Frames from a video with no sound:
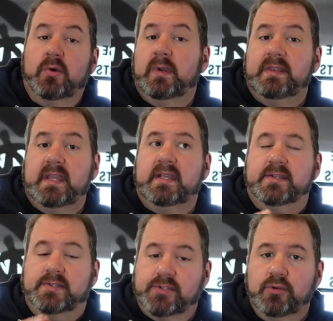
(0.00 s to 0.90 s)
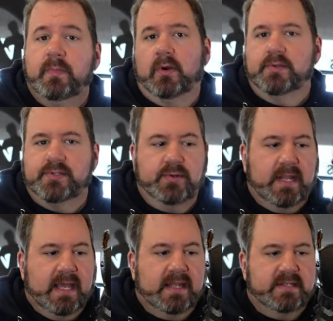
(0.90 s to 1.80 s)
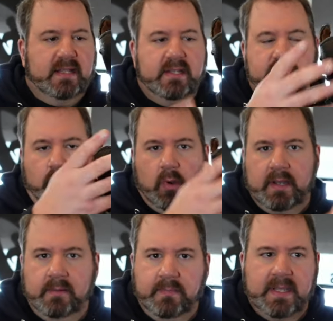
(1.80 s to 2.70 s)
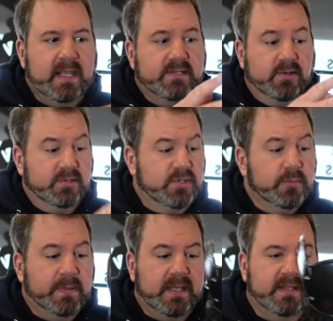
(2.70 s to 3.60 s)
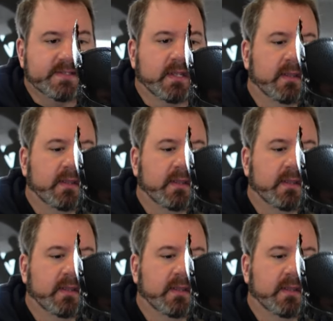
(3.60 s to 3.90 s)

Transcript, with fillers: with these subo suneate, these one-piece or two-piece